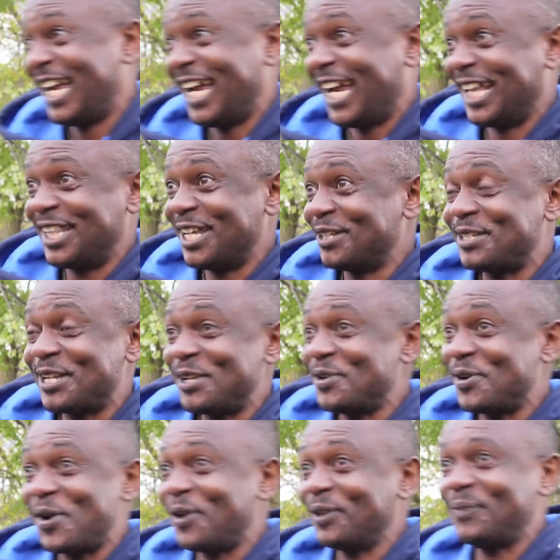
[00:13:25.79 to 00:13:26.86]
And they say,
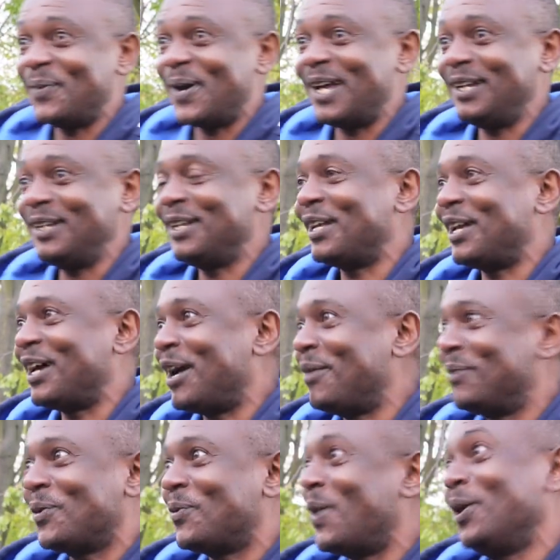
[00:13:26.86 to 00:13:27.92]
no, Othman,
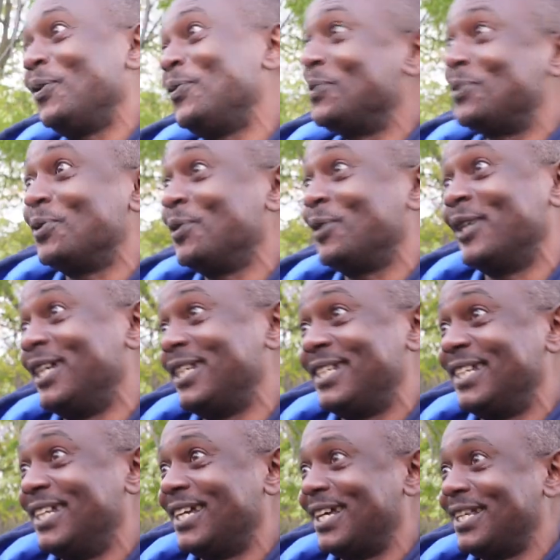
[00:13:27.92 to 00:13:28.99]
I'm the one who took it.
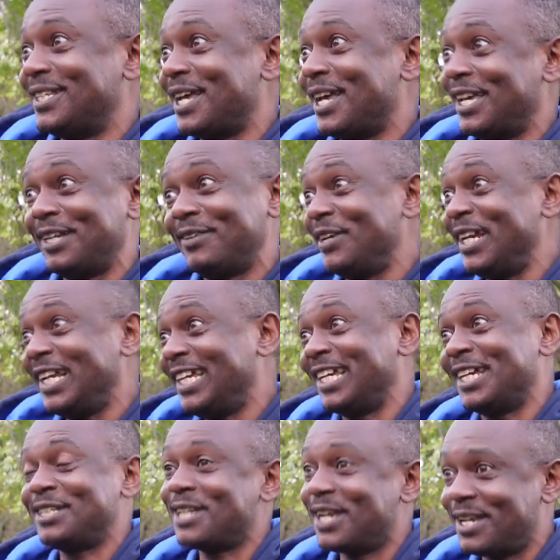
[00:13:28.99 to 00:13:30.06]
I say, really?
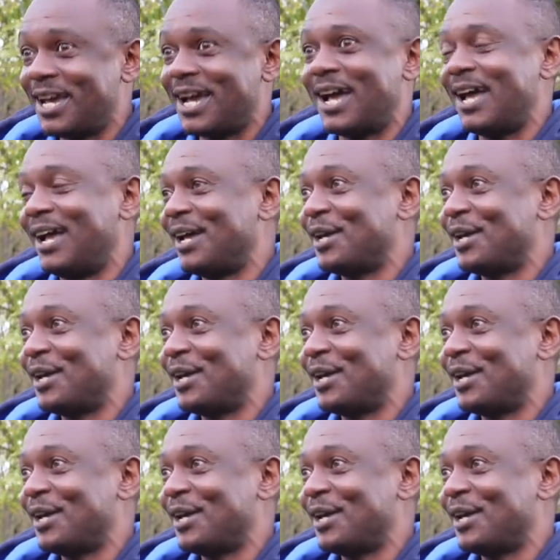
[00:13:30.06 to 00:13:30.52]
I say, yeah.